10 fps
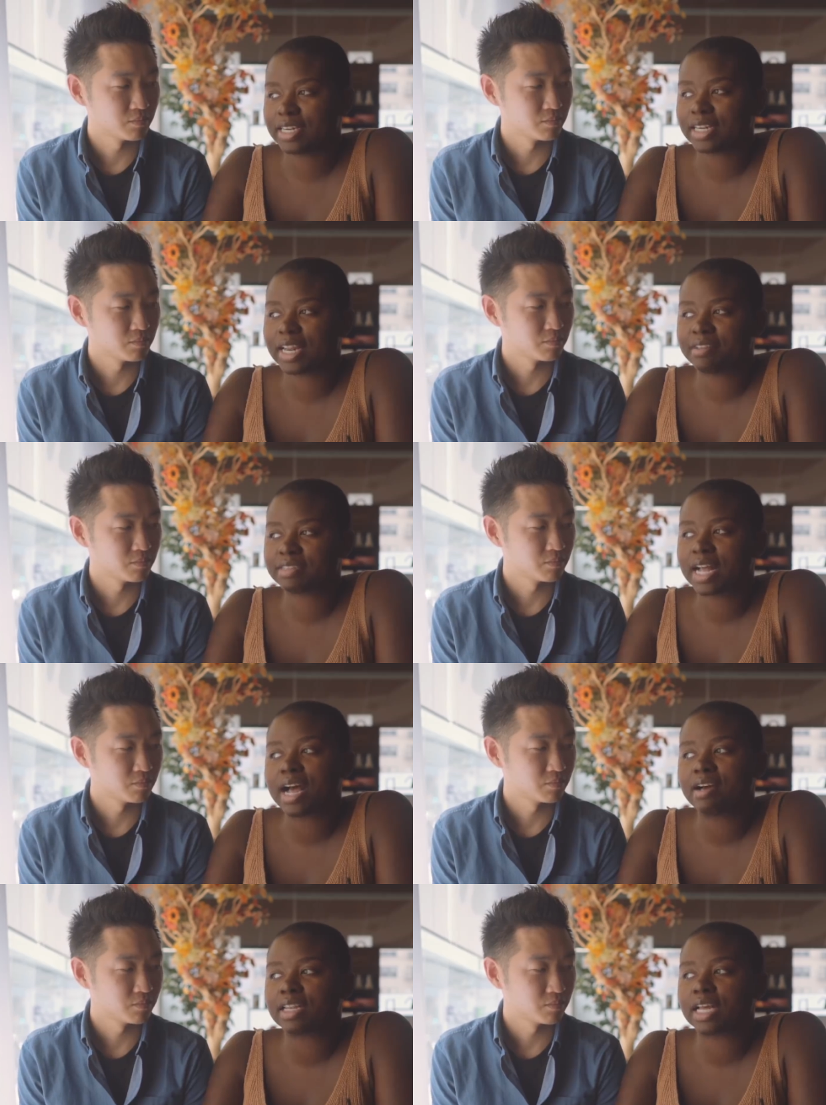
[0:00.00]
Speaker 1: in a
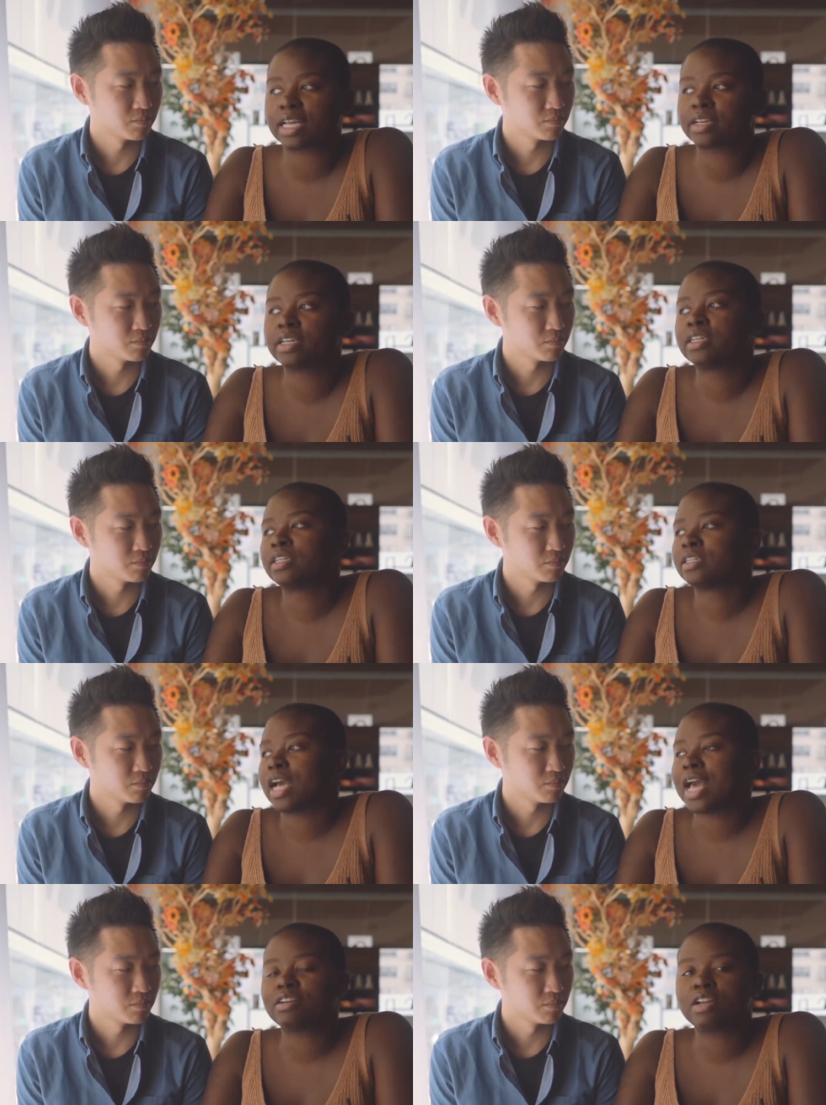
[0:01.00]
lifestyle. Like
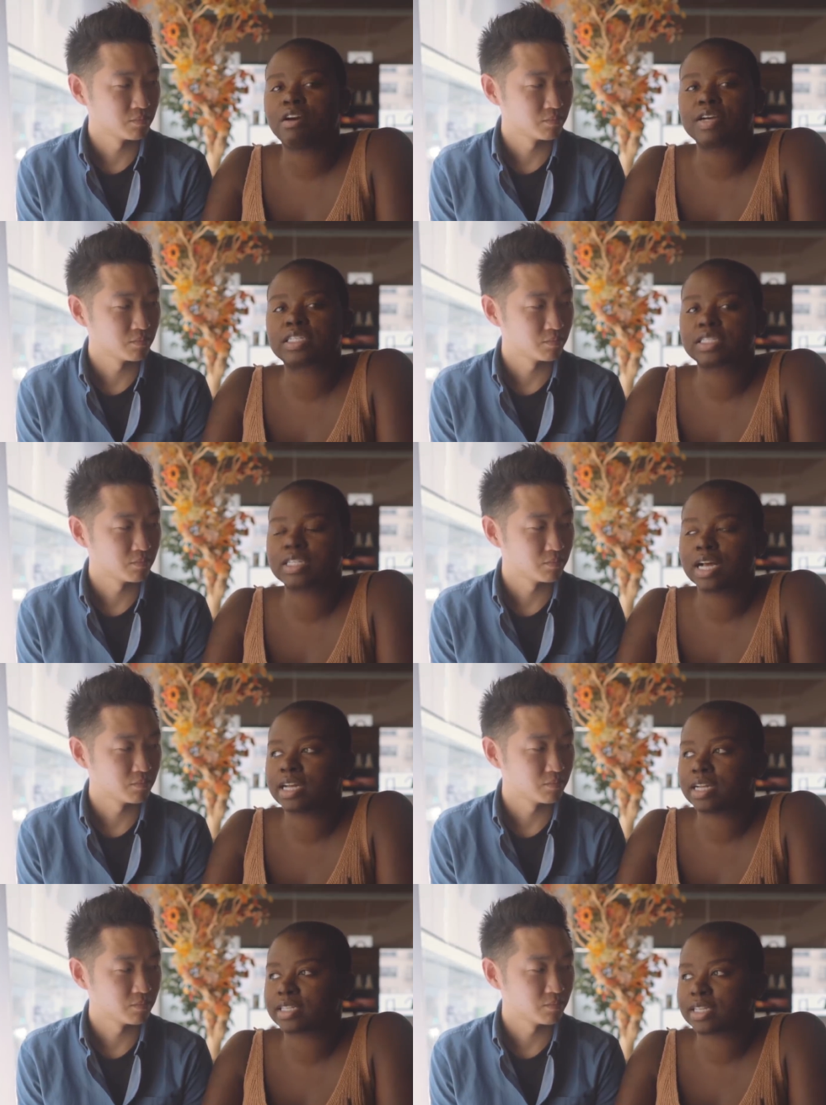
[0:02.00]
I don't know. It's just
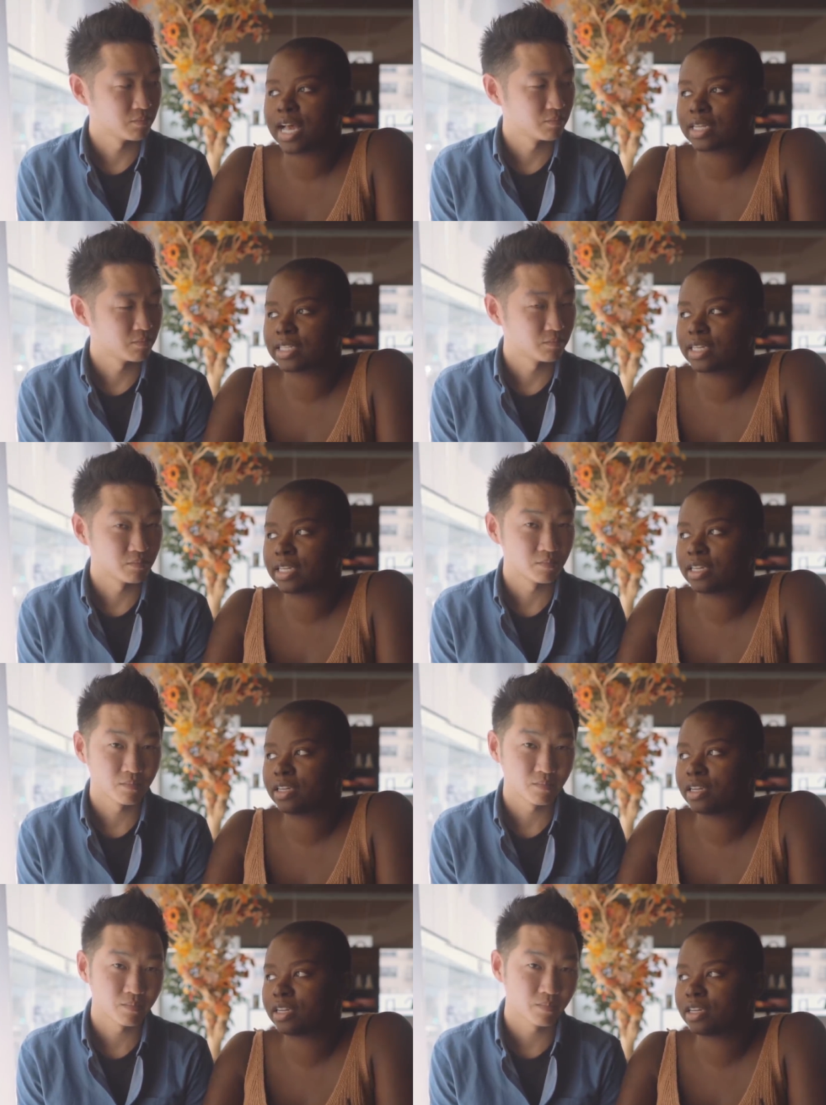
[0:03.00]
not exactly
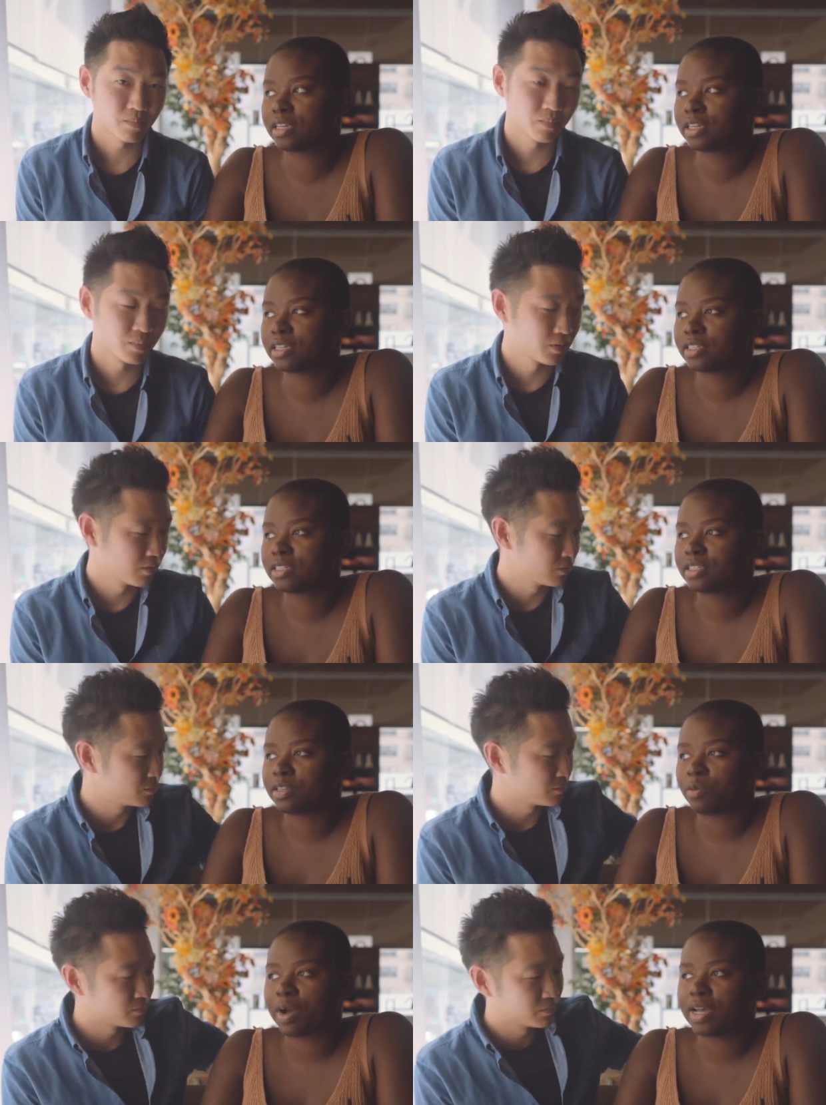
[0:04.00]

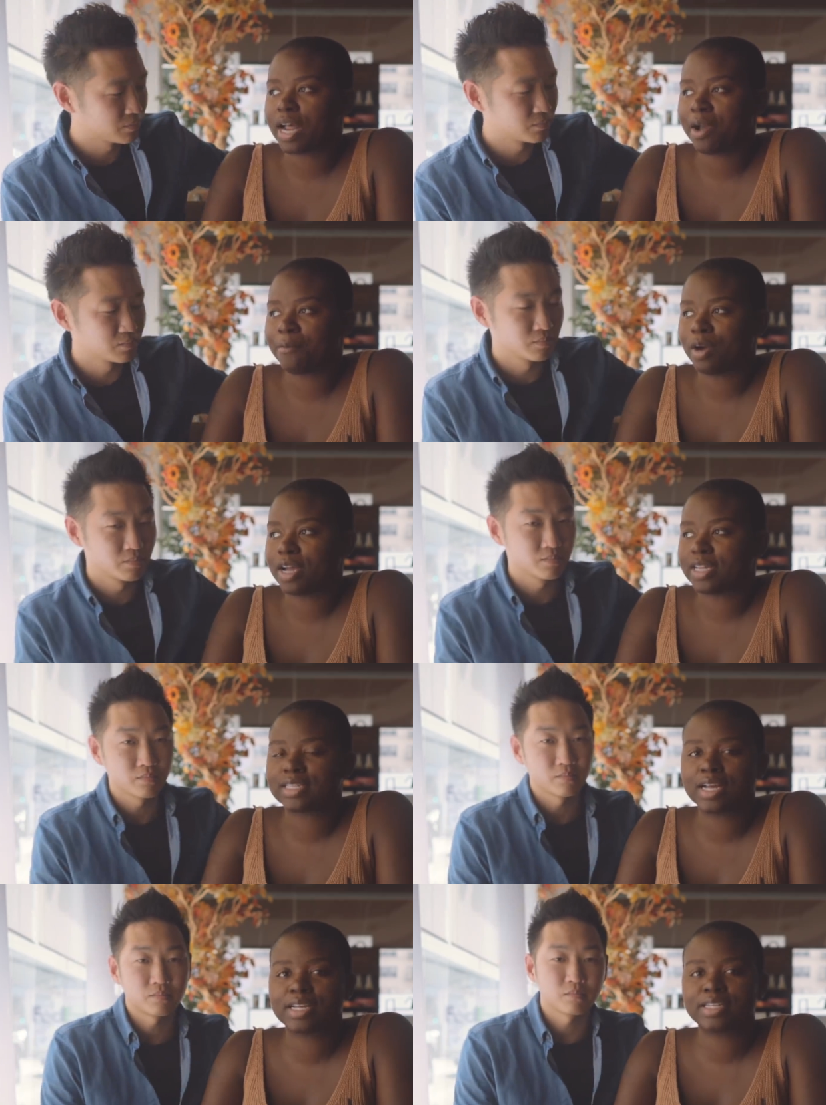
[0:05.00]
what I want. It's
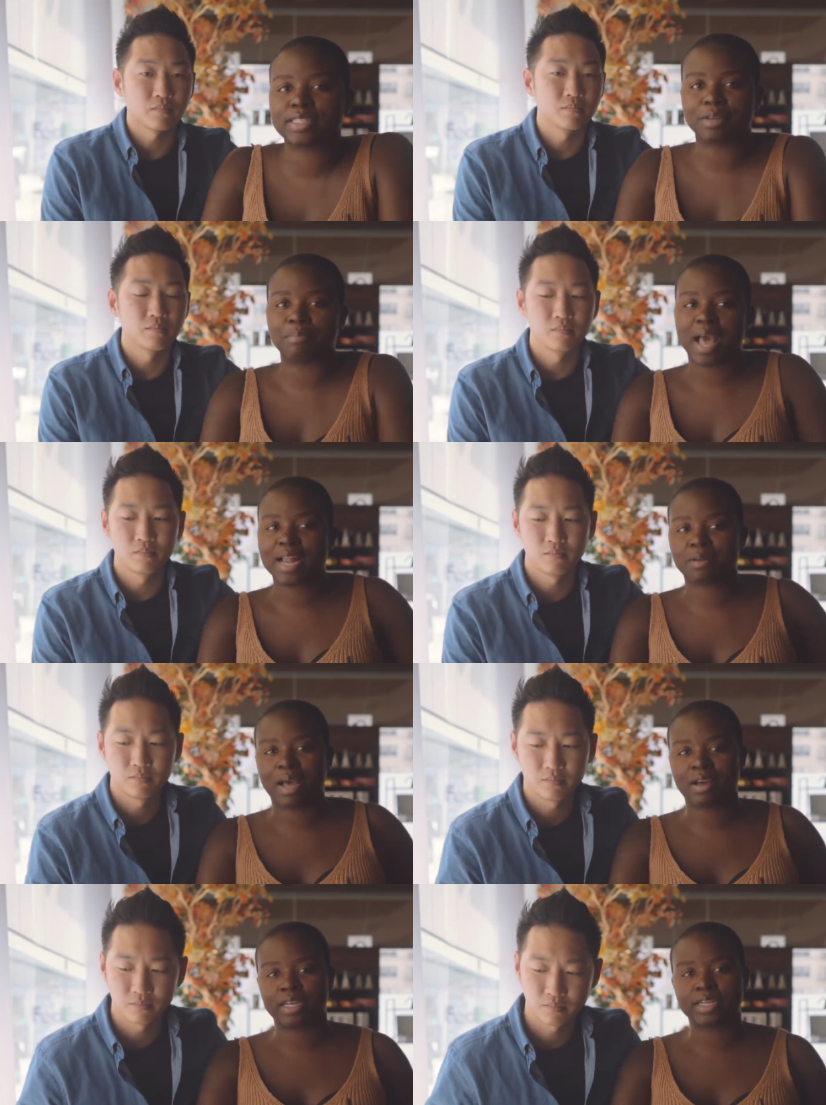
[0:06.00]
not anything bad
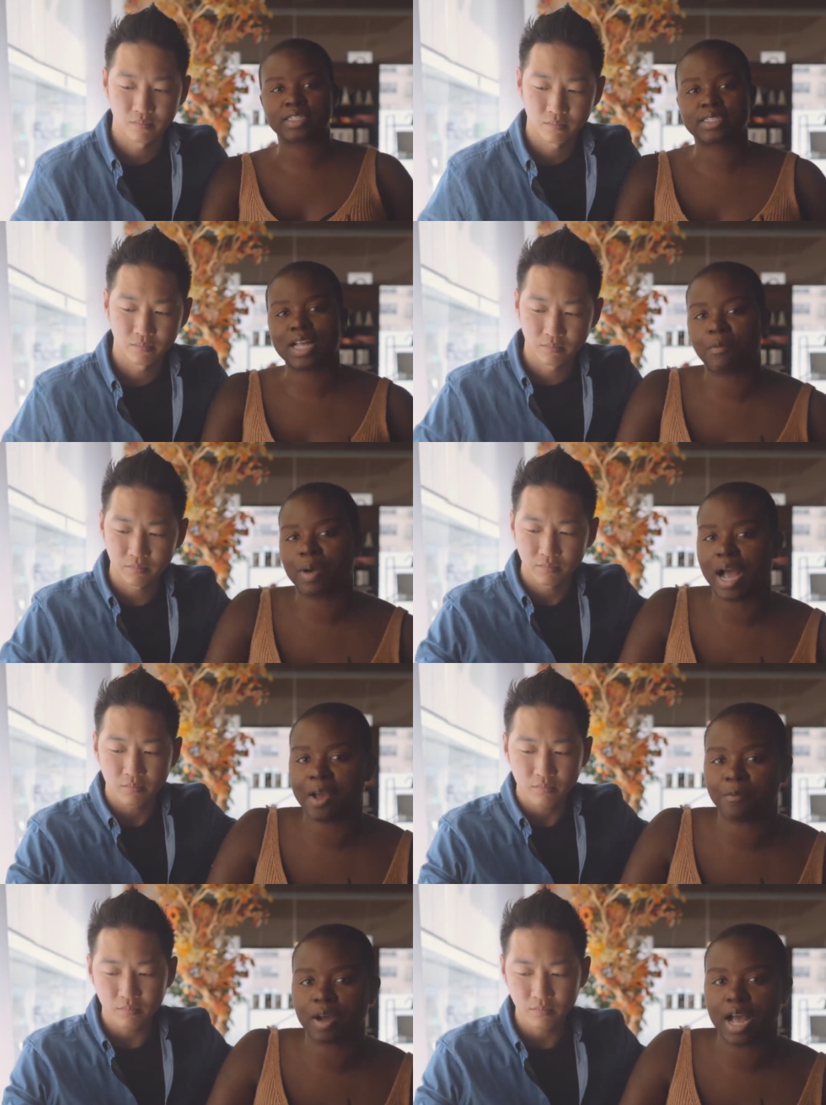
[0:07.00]
about it. It's just not what
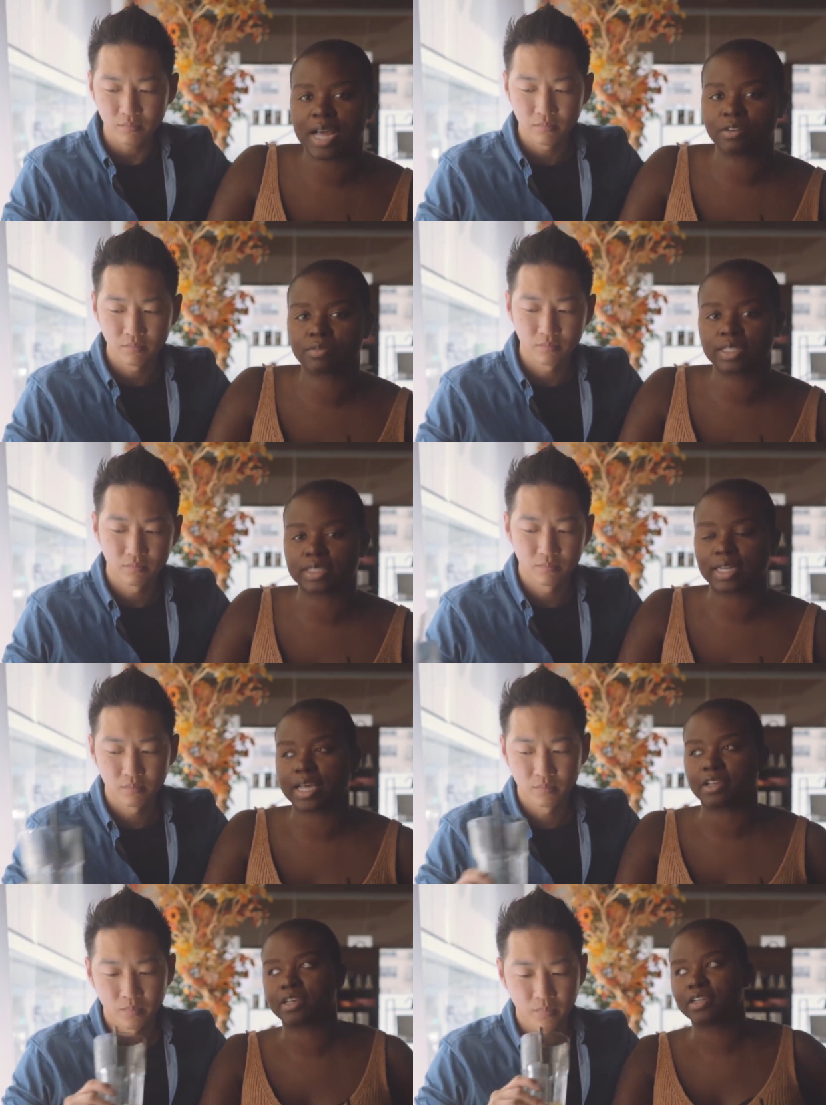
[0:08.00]
I want. I don't really like